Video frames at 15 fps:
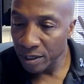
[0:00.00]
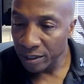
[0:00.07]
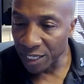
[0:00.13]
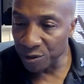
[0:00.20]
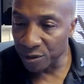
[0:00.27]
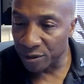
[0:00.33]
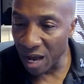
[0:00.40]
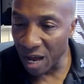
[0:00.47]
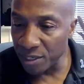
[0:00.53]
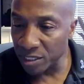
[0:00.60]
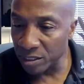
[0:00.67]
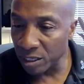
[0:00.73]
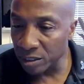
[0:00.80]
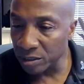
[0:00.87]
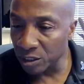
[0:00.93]
Can you
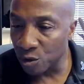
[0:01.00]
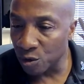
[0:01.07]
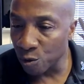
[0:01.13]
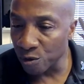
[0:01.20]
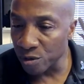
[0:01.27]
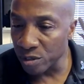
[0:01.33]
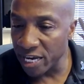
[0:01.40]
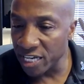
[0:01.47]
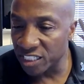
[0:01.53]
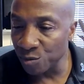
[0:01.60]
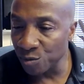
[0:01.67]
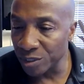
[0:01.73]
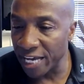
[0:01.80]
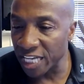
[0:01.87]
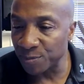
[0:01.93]
comment on the coordination
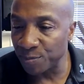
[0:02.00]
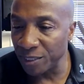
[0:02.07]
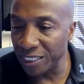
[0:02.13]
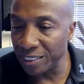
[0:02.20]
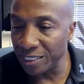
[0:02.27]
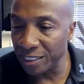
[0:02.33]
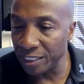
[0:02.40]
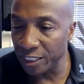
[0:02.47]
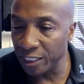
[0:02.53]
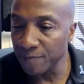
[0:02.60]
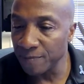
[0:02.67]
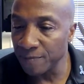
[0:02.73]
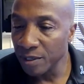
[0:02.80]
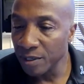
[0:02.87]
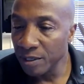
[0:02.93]
with SPD
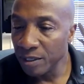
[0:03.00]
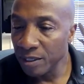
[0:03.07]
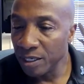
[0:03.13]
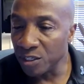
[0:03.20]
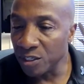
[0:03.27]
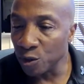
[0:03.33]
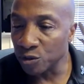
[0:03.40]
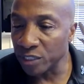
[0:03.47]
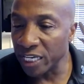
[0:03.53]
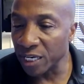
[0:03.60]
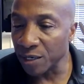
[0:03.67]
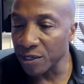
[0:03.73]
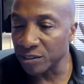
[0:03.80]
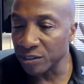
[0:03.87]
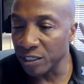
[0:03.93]
in those
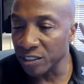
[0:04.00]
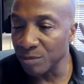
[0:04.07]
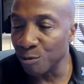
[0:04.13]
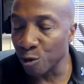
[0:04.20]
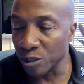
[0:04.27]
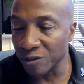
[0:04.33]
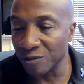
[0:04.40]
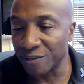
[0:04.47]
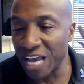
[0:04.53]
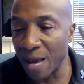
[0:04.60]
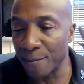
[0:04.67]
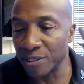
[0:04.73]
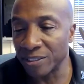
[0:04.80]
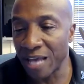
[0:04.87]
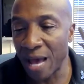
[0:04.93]
areas on the border of
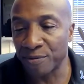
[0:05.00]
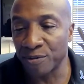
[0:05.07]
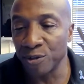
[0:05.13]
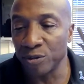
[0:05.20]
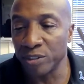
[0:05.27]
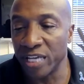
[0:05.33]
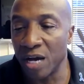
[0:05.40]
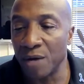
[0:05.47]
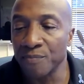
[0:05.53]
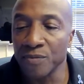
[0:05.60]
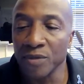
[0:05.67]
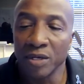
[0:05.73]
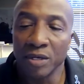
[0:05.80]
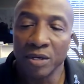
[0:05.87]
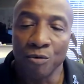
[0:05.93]
campus? Absolutely, yeah.
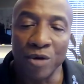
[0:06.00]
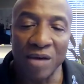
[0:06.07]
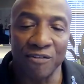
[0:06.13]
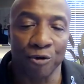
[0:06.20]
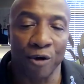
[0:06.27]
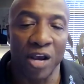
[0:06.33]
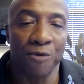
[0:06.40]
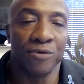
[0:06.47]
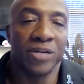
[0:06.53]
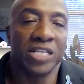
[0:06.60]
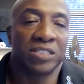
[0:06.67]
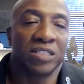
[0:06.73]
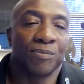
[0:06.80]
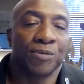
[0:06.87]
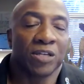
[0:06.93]
We have a great
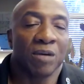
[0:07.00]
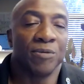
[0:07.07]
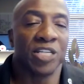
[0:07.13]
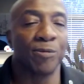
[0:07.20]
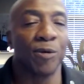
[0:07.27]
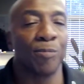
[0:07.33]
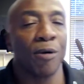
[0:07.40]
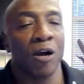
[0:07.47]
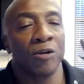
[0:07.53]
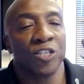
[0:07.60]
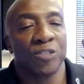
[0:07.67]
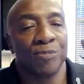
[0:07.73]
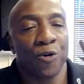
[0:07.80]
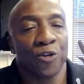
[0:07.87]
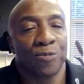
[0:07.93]
relationship with our municipal
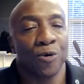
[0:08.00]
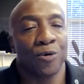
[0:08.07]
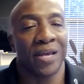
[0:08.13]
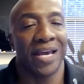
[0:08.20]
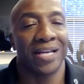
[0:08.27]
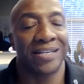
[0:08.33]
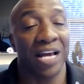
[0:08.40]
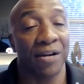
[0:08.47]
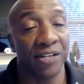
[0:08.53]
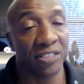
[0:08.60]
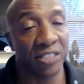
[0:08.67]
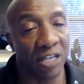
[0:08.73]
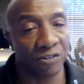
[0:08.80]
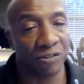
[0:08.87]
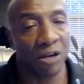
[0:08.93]
partners, both Spokane County
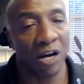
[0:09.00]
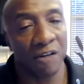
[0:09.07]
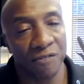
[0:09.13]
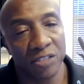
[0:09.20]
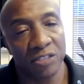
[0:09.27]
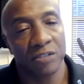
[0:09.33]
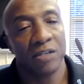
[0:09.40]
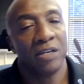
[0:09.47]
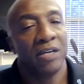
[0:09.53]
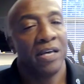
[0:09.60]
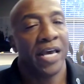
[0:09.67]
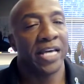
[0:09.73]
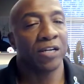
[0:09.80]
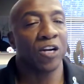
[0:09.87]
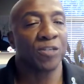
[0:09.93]
Sheriff's Office
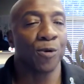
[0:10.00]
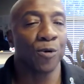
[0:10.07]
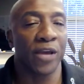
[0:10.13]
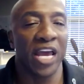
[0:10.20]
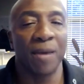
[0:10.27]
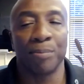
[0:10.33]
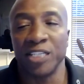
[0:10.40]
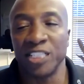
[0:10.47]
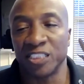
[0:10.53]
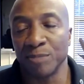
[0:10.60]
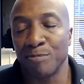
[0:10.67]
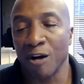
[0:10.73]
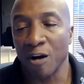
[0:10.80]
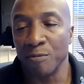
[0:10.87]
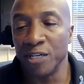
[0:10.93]
and our Spokane Police
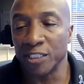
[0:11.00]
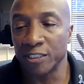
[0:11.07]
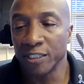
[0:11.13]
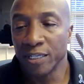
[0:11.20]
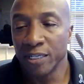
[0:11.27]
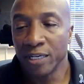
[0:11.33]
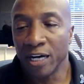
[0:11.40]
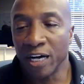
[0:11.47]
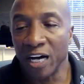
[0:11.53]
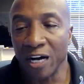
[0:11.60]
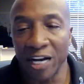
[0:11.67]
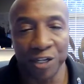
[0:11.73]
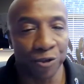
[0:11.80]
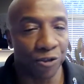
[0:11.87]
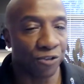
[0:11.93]
Department.
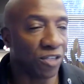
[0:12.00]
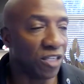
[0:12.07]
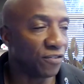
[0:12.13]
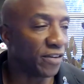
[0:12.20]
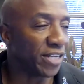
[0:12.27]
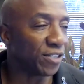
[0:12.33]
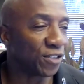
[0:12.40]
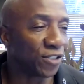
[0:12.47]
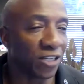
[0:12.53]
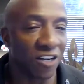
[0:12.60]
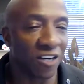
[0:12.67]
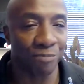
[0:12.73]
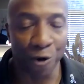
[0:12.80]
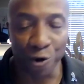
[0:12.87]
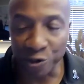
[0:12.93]
I know the chief and the
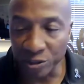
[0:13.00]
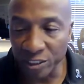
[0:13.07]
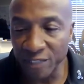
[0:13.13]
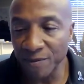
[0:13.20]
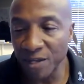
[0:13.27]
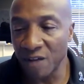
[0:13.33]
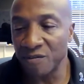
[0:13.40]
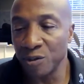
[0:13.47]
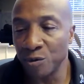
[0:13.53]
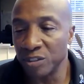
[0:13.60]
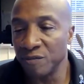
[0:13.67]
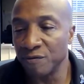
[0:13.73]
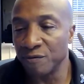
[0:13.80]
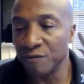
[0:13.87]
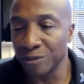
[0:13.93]
sheriff personally. I've known
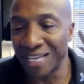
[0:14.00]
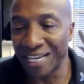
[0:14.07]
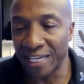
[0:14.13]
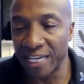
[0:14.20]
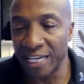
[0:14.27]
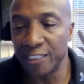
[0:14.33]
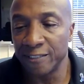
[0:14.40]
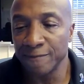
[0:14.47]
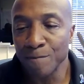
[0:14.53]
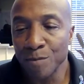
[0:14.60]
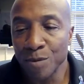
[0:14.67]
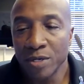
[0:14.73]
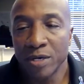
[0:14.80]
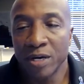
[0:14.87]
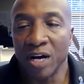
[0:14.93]
them for decades.
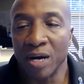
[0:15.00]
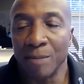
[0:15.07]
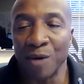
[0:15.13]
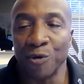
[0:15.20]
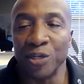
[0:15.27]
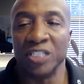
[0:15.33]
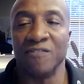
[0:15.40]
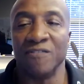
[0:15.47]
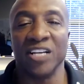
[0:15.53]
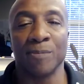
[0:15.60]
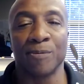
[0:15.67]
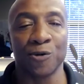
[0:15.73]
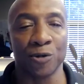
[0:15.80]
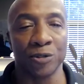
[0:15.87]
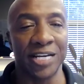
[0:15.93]
And we
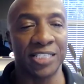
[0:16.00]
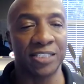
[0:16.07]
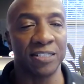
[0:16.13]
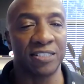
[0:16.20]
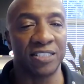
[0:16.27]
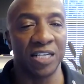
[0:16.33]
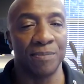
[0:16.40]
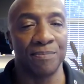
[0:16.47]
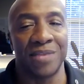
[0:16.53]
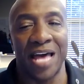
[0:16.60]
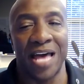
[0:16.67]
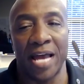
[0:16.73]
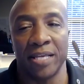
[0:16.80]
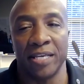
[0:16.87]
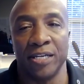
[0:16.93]
develop a relationship
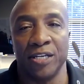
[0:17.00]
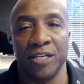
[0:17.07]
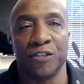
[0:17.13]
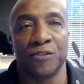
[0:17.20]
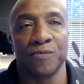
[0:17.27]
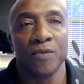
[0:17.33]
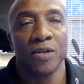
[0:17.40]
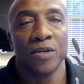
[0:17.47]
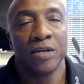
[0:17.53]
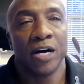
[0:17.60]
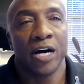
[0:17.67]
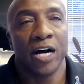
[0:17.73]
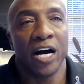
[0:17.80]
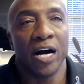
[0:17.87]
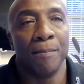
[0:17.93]
that is
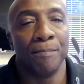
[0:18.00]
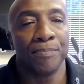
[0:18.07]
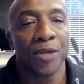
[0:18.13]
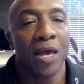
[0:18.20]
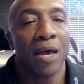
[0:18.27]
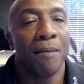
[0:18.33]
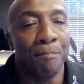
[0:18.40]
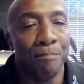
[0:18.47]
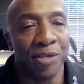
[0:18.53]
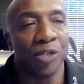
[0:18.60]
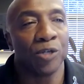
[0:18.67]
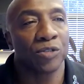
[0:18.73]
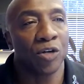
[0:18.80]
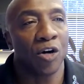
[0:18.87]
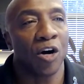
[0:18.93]

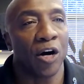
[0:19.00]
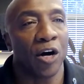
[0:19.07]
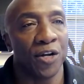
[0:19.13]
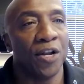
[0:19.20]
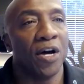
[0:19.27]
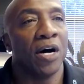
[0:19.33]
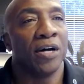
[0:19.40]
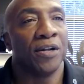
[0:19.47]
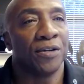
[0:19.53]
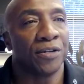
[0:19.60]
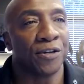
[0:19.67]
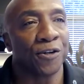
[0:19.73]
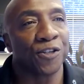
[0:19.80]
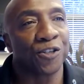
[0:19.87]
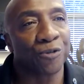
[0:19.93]
built on a
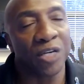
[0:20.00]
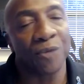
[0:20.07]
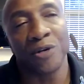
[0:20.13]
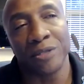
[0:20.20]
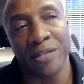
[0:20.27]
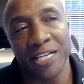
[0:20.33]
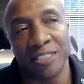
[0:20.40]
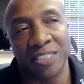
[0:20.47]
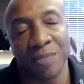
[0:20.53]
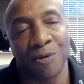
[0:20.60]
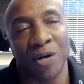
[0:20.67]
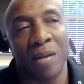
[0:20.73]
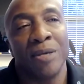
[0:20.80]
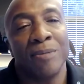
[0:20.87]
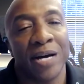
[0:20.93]
nurturing relationship.
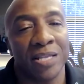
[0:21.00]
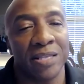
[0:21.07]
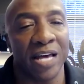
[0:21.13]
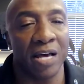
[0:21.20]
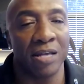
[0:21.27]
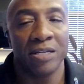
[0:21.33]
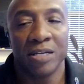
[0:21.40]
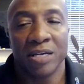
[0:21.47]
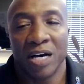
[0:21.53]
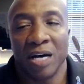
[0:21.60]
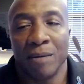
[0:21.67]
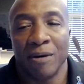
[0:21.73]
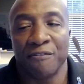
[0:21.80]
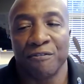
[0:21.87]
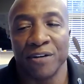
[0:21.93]
What I mean by that,
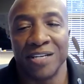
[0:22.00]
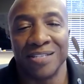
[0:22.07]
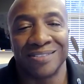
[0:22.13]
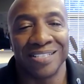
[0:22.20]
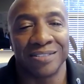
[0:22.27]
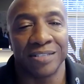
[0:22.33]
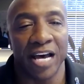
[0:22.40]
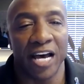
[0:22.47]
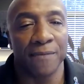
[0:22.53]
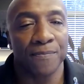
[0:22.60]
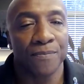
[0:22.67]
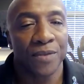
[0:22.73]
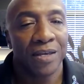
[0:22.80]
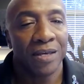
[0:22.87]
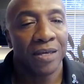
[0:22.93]
my friends, is that
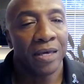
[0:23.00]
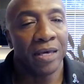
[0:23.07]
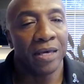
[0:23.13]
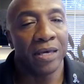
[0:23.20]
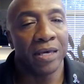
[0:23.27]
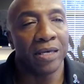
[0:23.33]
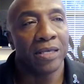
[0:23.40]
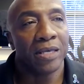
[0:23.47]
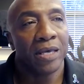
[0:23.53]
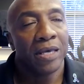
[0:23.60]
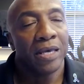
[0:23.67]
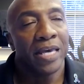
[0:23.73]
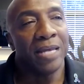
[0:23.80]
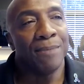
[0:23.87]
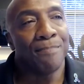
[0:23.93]
in
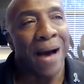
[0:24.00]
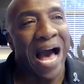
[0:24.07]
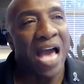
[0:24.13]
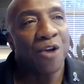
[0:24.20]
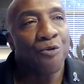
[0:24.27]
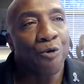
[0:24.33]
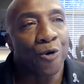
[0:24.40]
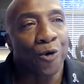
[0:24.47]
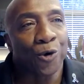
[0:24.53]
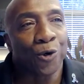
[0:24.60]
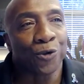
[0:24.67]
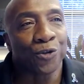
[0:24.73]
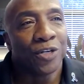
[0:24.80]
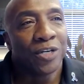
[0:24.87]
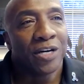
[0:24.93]
my
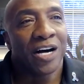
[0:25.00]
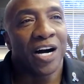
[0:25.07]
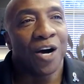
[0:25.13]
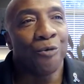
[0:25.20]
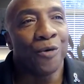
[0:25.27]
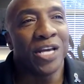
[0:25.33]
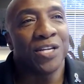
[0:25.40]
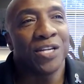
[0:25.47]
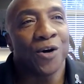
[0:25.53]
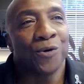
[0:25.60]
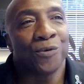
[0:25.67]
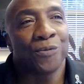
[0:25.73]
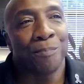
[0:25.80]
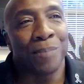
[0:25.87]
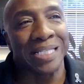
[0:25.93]
world, we
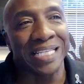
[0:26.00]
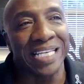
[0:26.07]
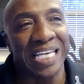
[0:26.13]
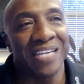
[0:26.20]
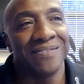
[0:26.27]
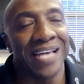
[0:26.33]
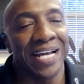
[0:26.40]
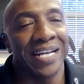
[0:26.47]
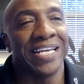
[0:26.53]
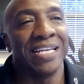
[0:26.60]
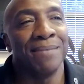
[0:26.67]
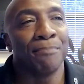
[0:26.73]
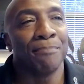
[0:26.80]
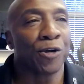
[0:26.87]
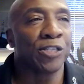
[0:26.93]
don't believe that
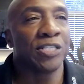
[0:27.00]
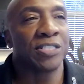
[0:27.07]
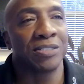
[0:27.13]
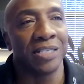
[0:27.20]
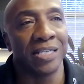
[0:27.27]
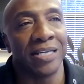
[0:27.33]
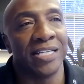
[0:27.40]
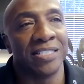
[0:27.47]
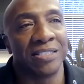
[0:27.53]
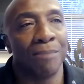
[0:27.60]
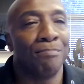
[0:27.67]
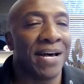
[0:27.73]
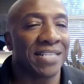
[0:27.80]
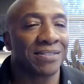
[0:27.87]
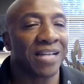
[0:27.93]
emergency is the
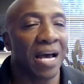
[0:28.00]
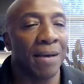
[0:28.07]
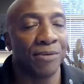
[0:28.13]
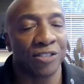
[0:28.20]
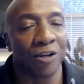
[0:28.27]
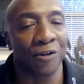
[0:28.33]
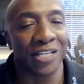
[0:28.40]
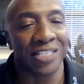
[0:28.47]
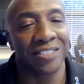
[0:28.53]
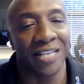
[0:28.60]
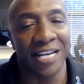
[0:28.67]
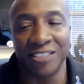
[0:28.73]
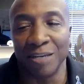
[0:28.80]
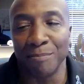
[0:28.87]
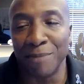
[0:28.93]
best time to start
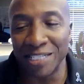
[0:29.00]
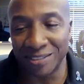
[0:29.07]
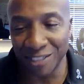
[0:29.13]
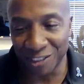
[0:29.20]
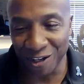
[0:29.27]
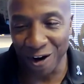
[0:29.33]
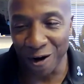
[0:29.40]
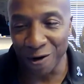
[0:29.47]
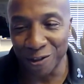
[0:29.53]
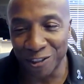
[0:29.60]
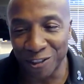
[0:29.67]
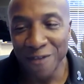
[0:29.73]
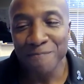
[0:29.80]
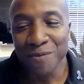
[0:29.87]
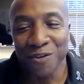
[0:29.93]
exchanging business cards.
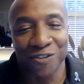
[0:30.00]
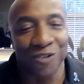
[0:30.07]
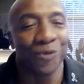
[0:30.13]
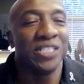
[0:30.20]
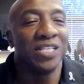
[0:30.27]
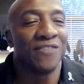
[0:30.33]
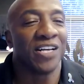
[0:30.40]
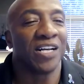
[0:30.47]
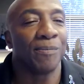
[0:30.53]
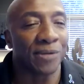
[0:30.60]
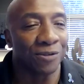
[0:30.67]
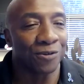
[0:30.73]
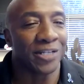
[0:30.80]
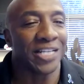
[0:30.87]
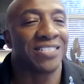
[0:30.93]
So we develop
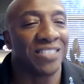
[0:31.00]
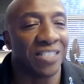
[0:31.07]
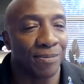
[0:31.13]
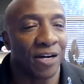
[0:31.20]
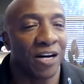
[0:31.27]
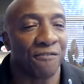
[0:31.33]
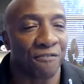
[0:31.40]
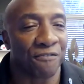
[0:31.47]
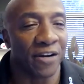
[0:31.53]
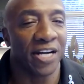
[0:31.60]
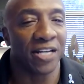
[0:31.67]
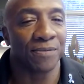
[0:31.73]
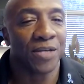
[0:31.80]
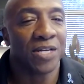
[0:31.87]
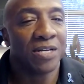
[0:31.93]
a relationship up
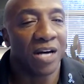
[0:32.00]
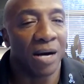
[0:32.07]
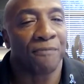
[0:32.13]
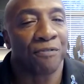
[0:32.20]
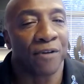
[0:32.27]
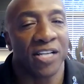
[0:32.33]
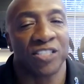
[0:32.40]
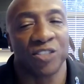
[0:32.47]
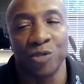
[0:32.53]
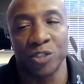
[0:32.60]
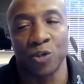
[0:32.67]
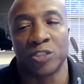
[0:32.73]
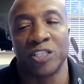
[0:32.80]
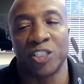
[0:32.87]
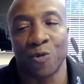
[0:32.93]
front. So when
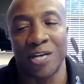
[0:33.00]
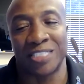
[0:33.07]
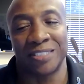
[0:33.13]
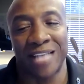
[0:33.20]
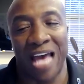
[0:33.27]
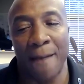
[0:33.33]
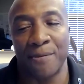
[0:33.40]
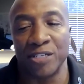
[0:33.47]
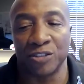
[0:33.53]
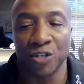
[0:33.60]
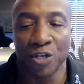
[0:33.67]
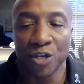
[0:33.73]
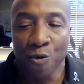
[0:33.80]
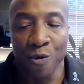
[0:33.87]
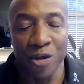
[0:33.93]
those situations happens,
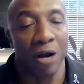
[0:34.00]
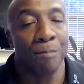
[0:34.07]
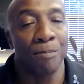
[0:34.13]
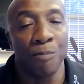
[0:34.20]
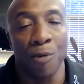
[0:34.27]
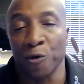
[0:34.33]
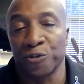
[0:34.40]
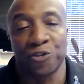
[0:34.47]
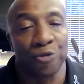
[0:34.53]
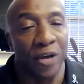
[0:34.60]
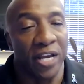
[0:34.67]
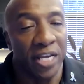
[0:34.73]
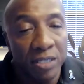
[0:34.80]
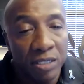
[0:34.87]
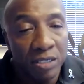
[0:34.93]
we are both
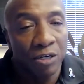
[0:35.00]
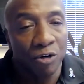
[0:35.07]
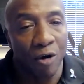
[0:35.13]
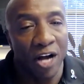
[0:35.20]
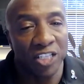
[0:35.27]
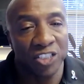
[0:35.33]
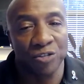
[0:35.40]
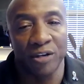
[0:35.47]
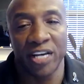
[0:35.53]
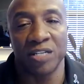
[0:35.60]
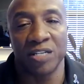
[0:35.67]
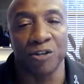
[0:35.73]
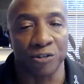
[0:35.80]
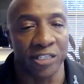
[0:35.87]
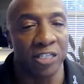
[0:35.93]
trained,
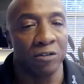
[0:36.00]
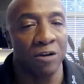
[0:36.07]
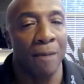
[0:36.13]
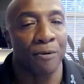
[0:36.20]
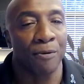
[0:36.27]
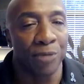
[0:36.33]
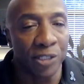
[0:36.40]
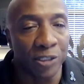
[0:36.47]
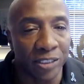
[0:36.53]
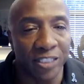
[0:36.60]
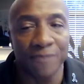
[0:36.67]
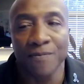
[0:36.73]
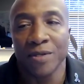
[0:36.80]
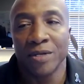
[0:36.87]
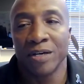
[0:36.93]
cross-trained. There's
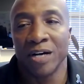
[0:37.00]
interoperability.